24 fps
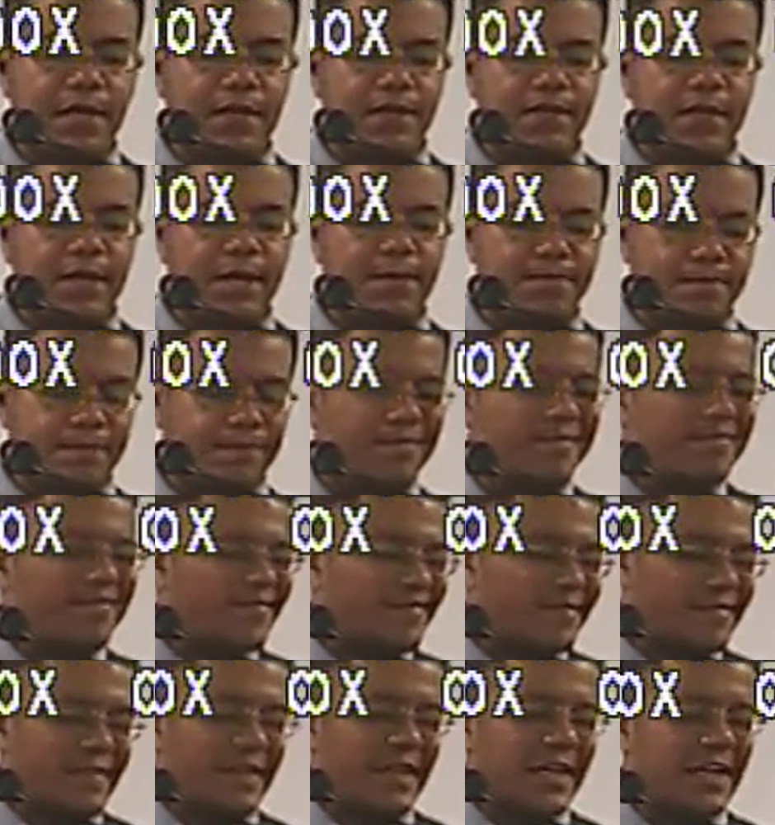that,
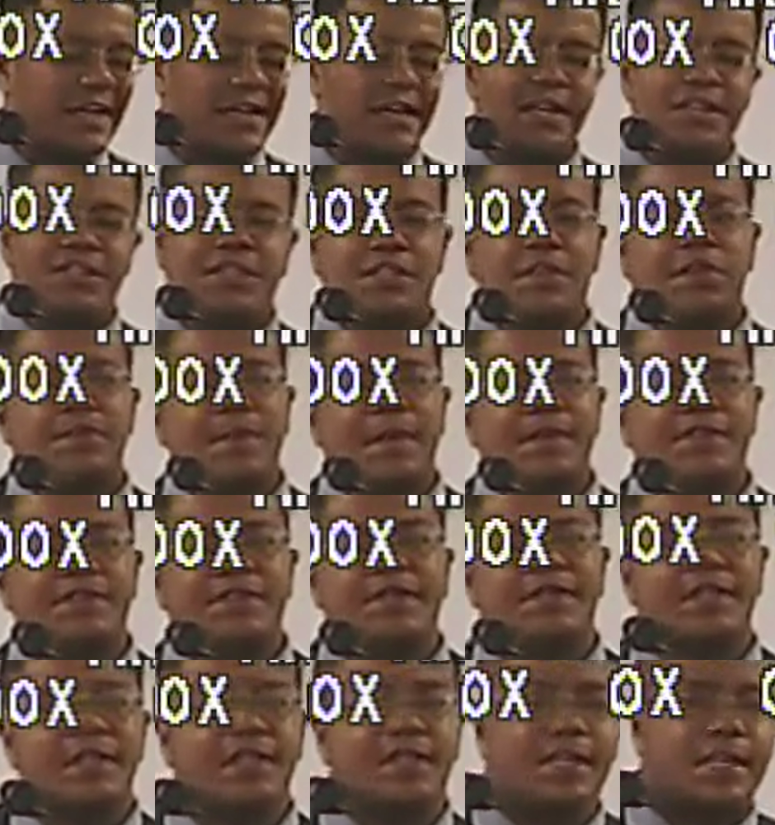in a nutshell,
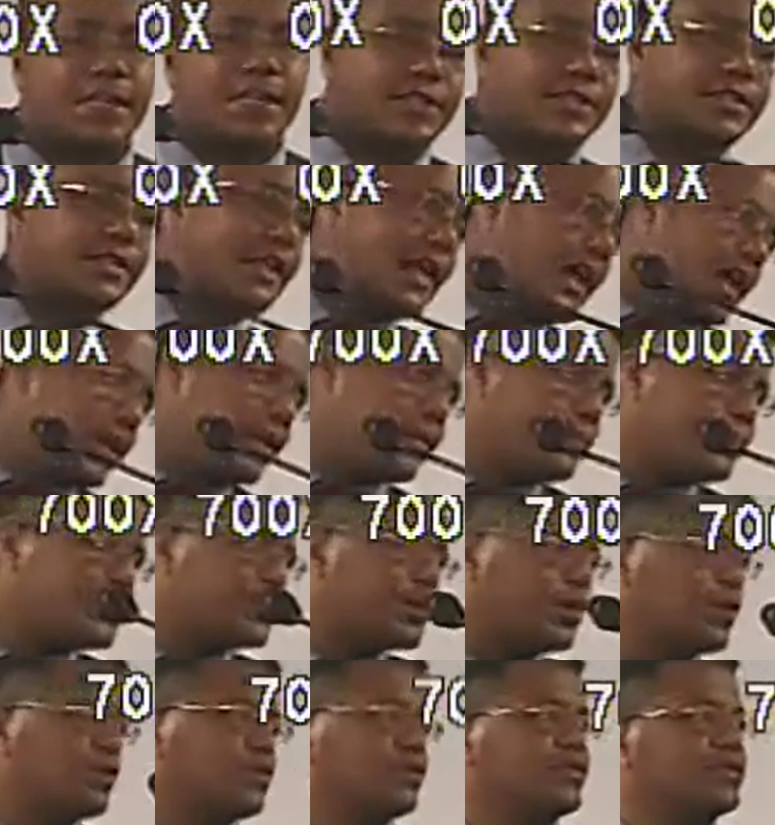basically teaches God
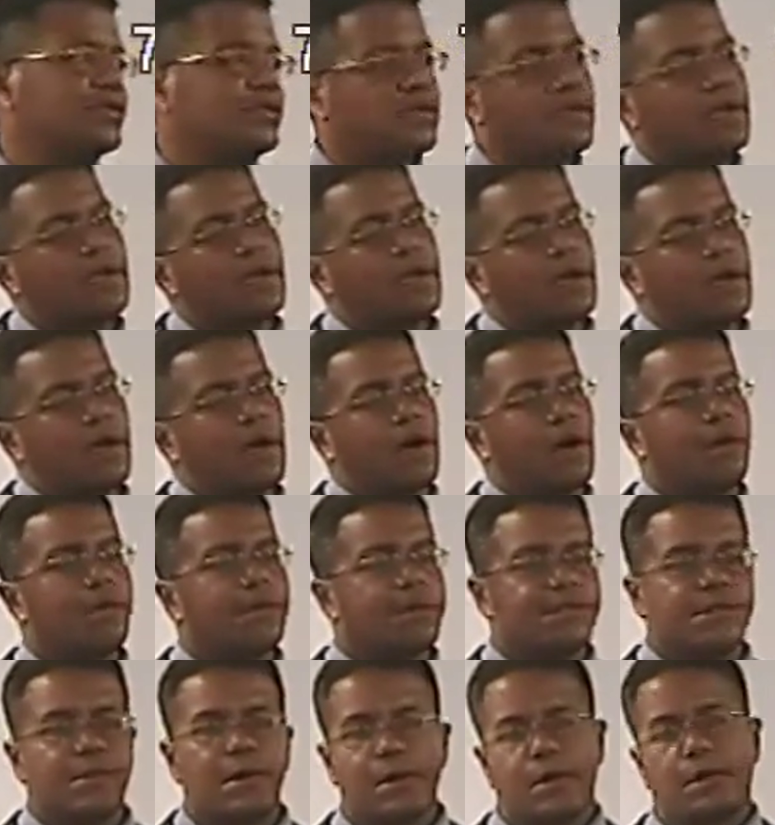chose
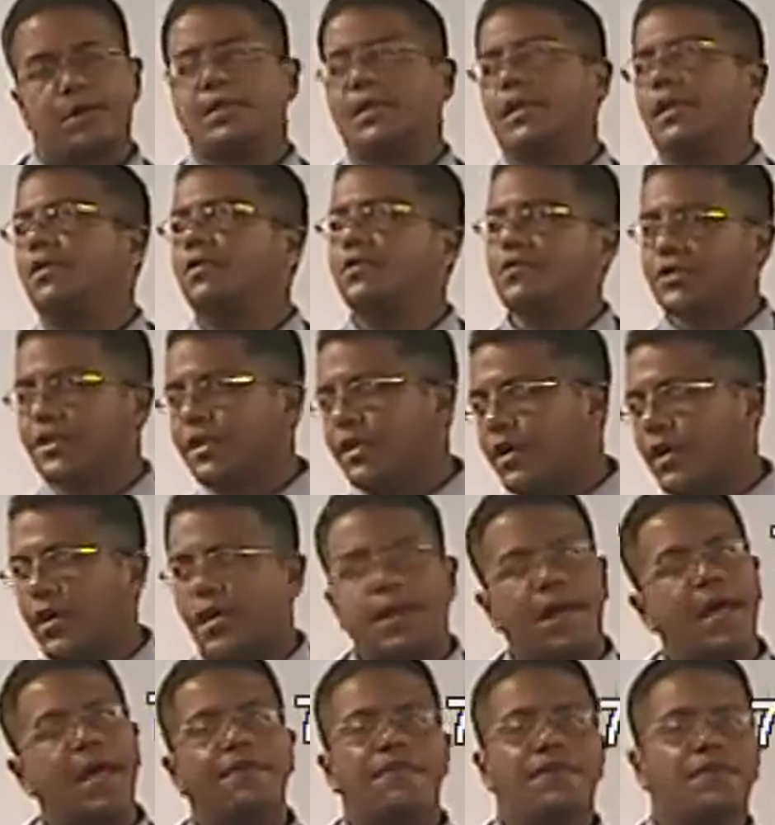arbitrarily who's going to go
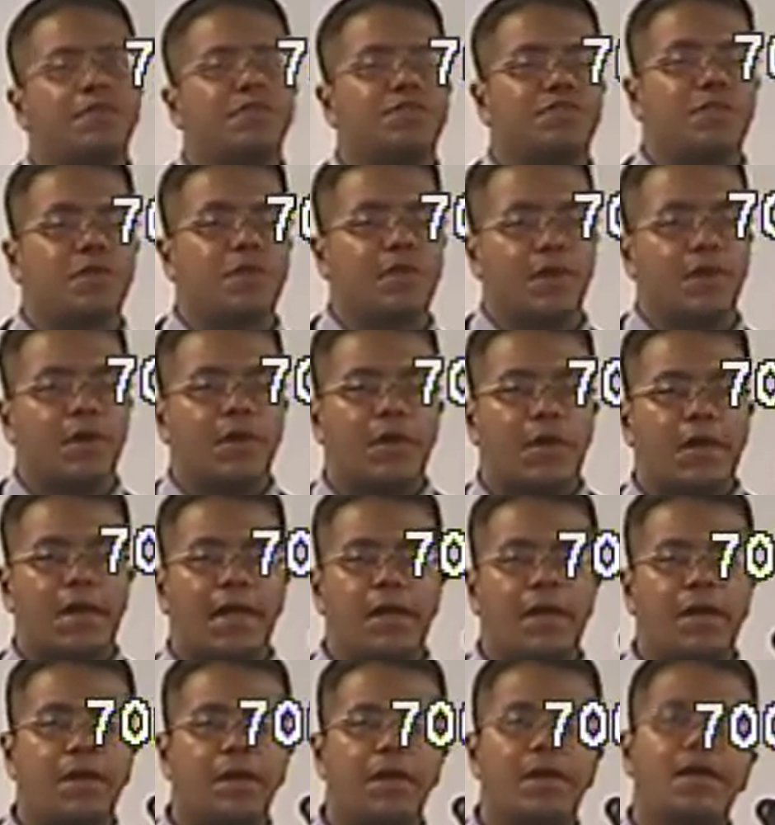to heaven, who's going to go to
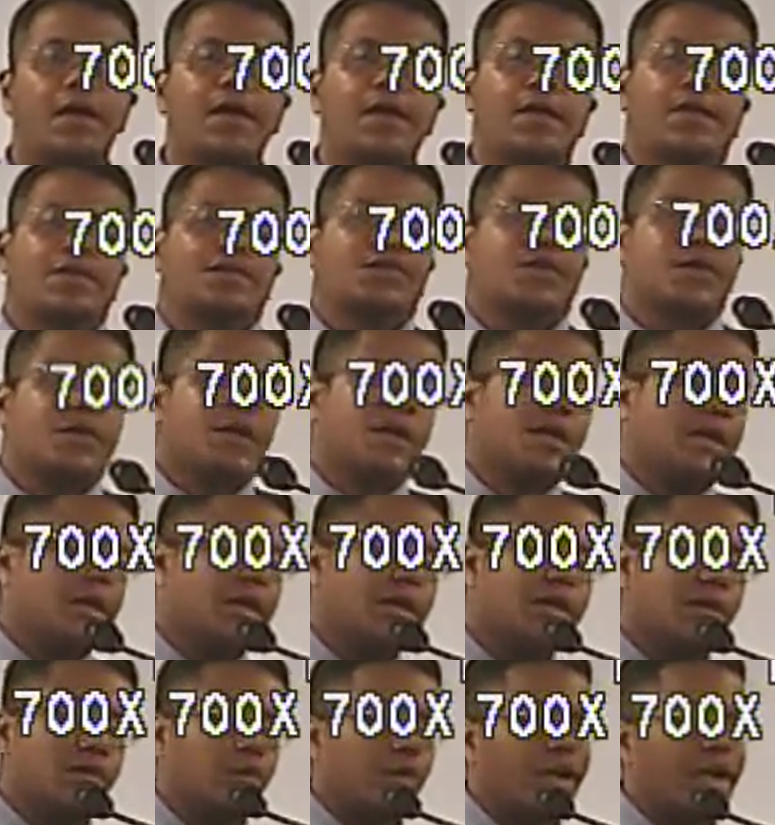hell. So
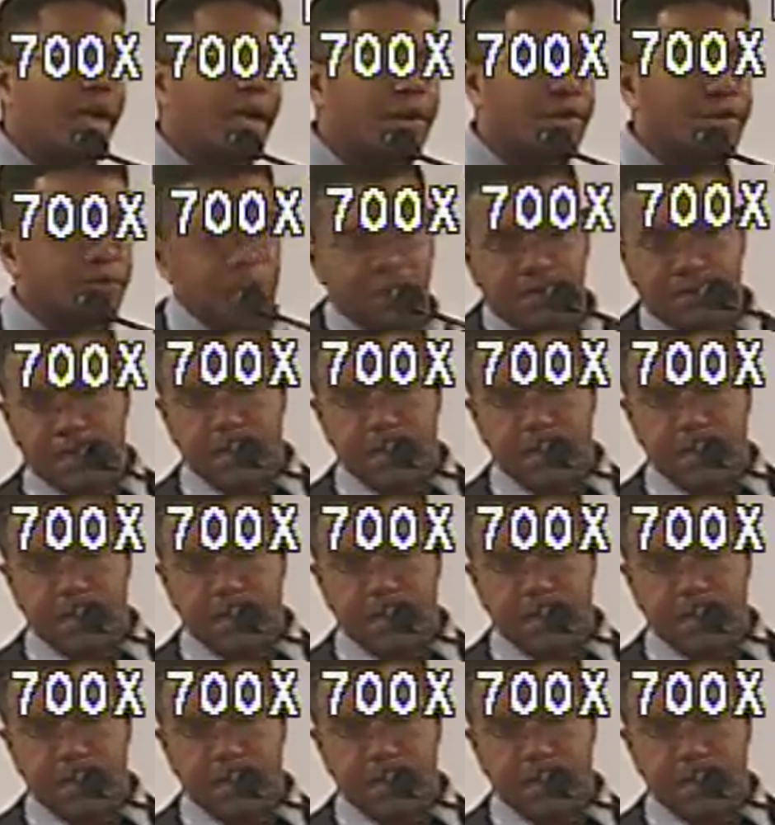he created some